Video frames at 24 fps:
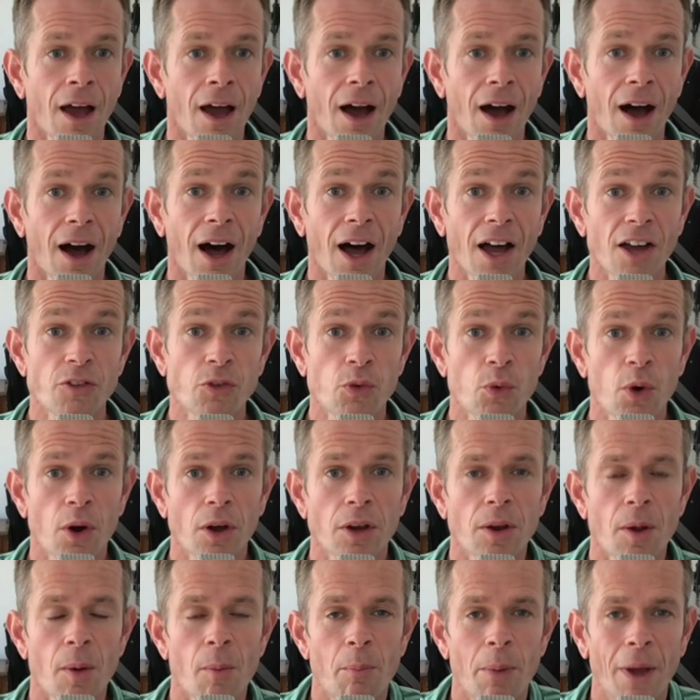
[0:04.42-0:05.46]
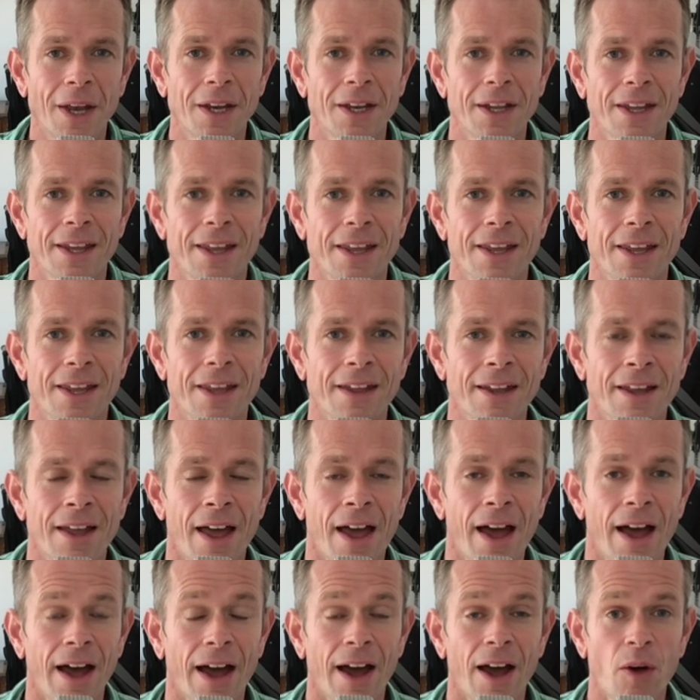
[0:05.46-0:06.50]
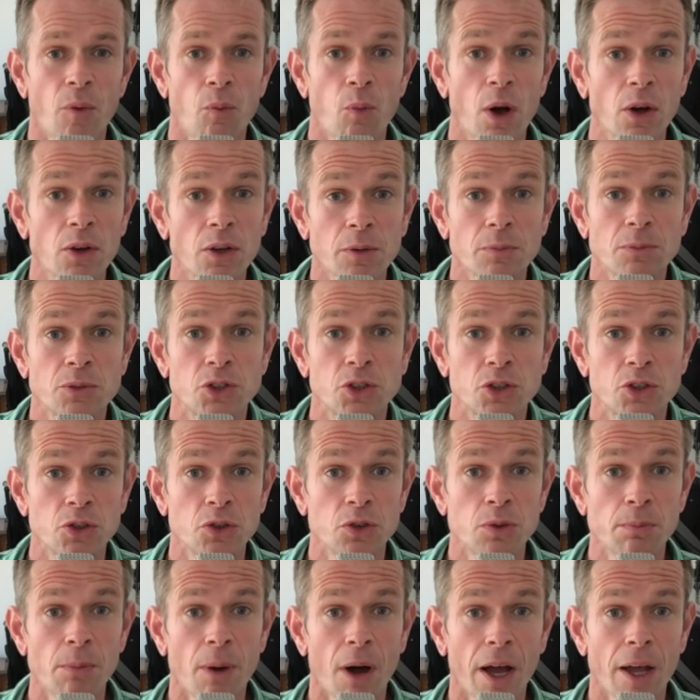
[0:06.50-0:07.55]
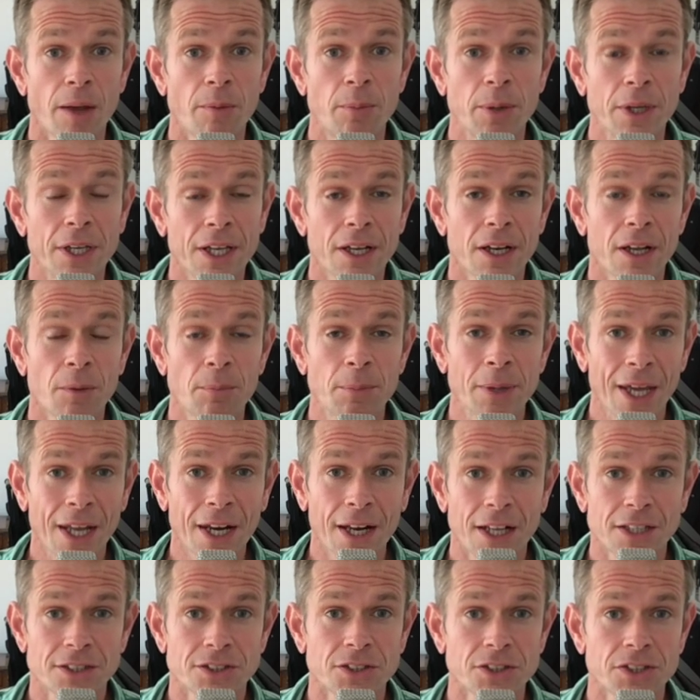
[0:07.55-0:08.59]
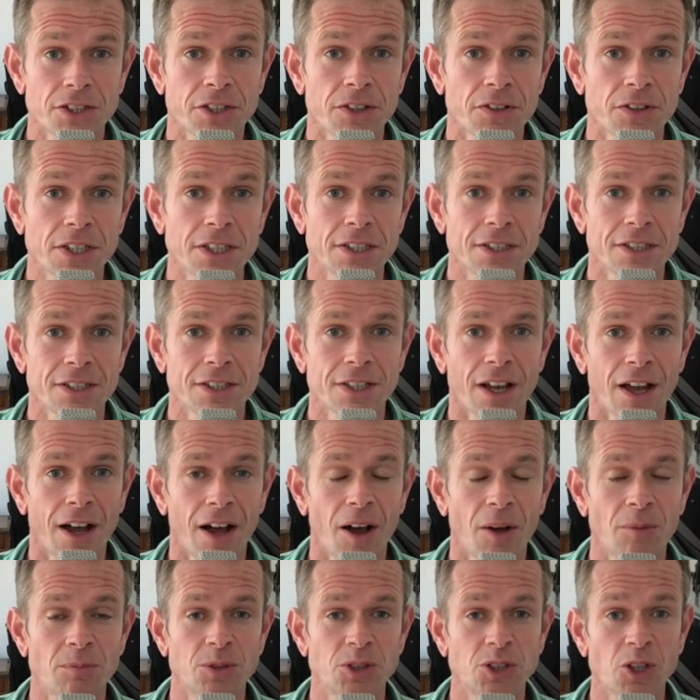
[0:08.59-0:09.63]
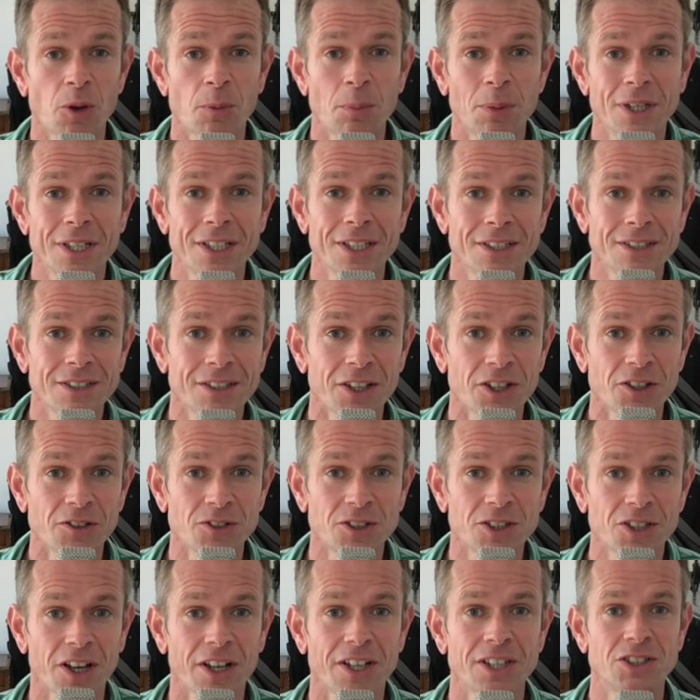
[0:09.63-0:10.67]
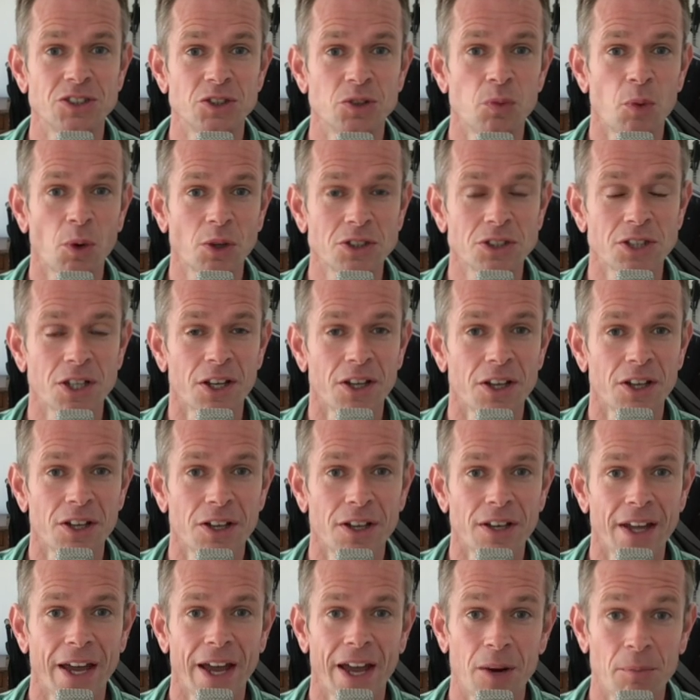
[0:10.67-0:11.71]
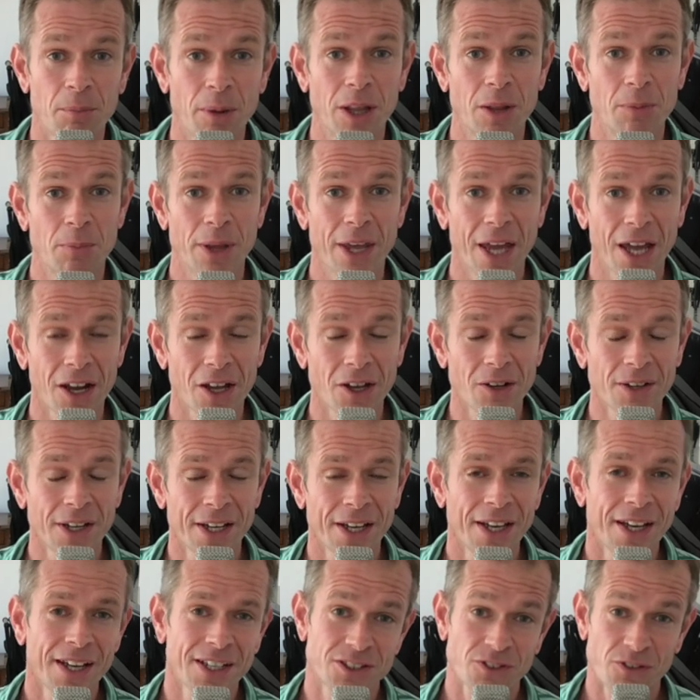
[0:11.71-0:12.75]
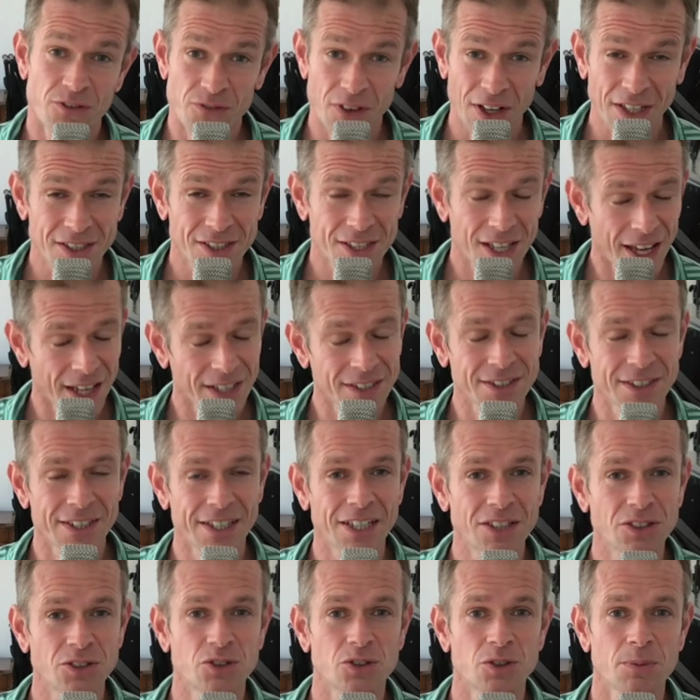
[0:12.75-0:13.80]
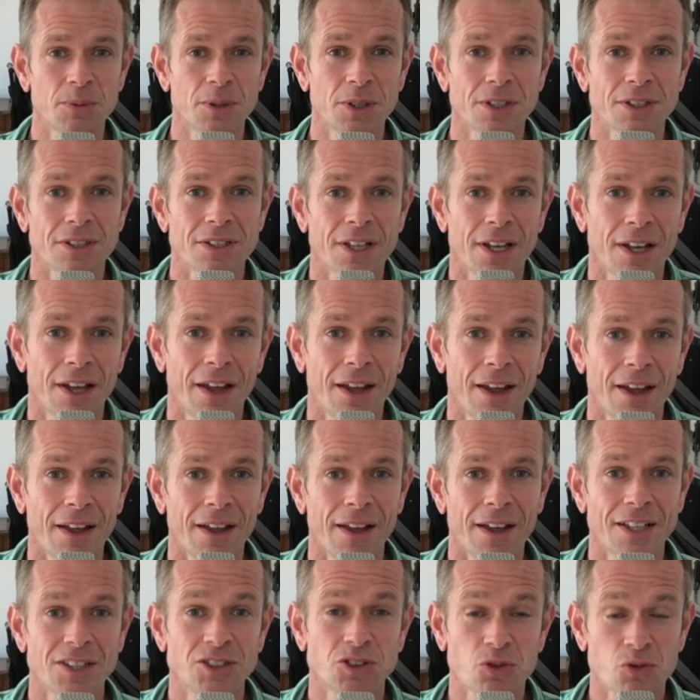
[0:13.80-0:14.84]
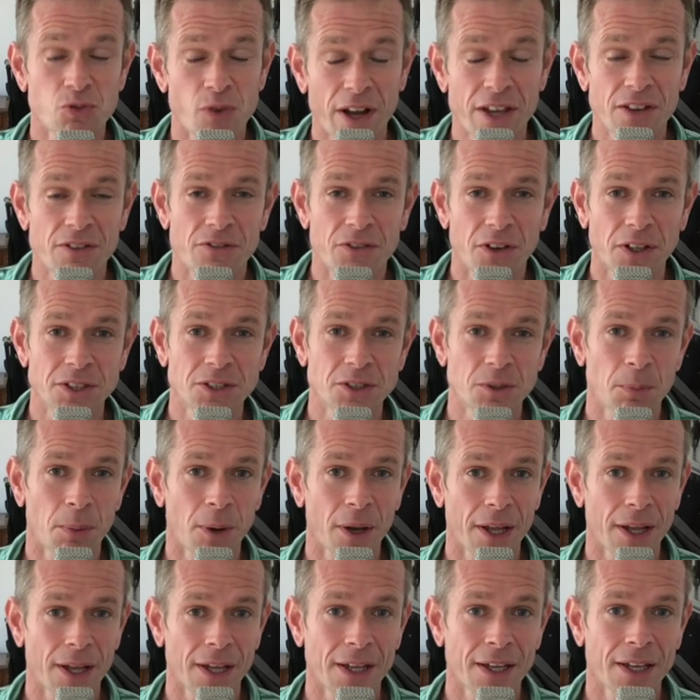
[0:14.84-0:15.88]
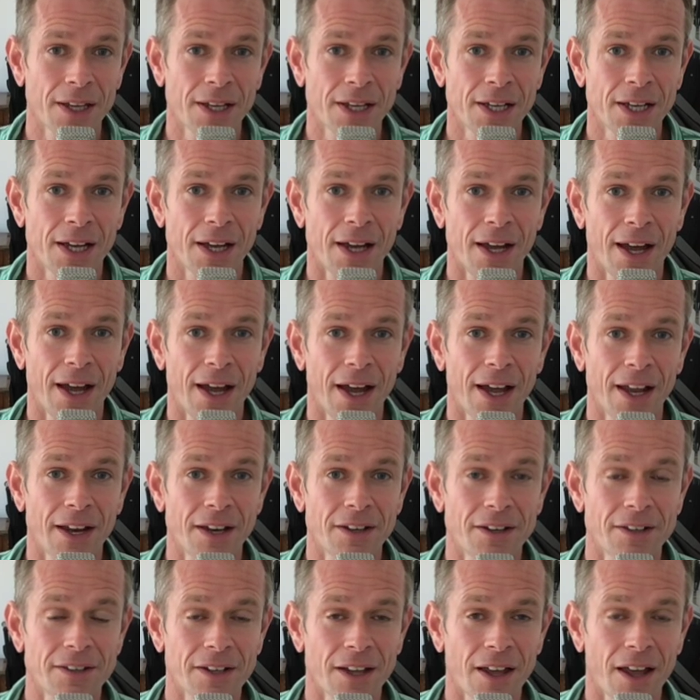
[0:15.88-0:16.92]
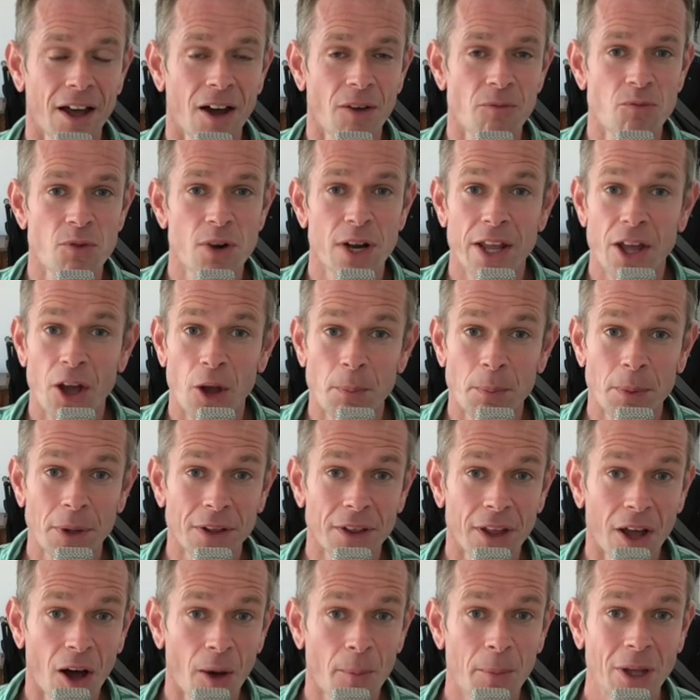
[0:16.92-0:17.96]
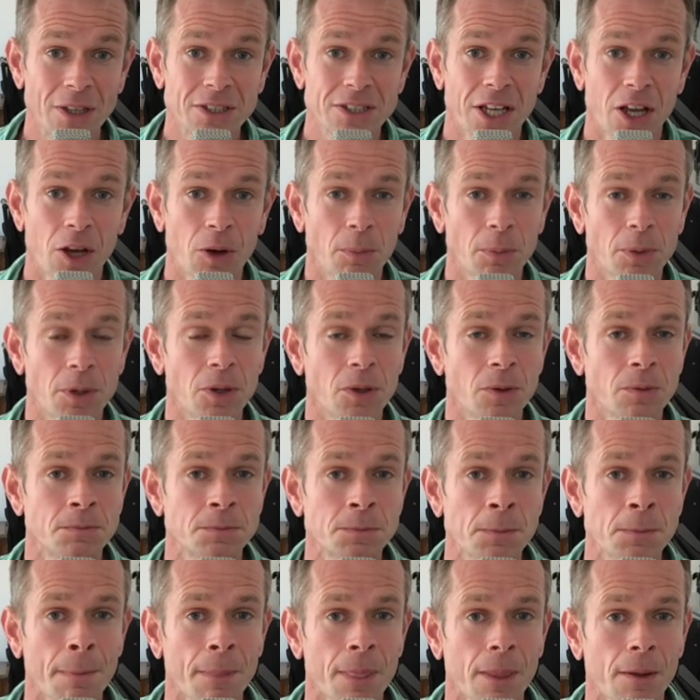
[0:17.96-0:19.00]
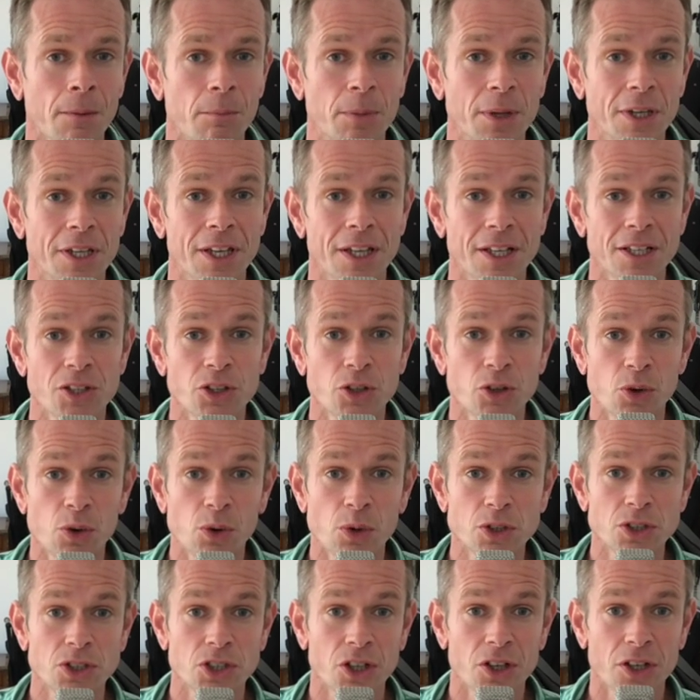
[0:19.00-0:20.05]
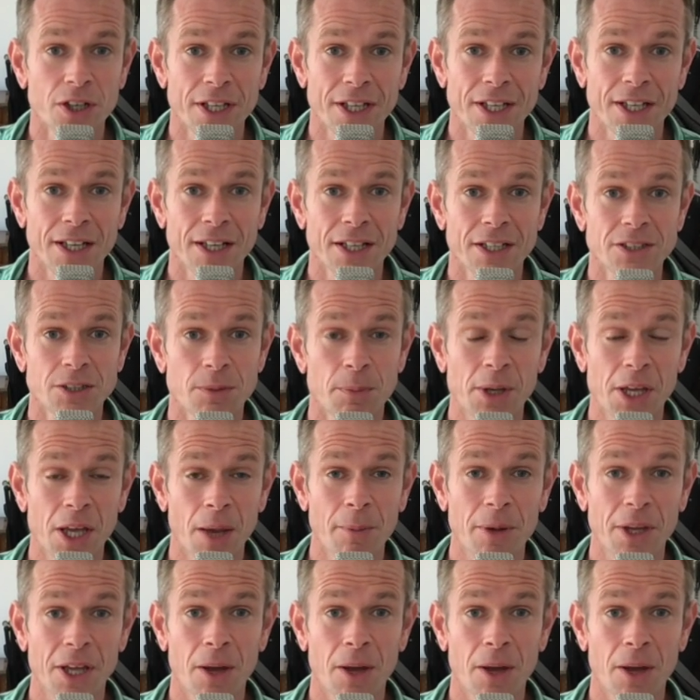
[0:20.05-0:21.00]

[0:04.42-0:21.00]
Hi everyone, Ben here, and welcome to my beginner piano lesson series. I'm so pleased that you've decided you want to learn how to play the piano. It's a fantastic instrument, it's great fun to play, and I'm really hoping that I'll be able to help you begin your journey to becoming a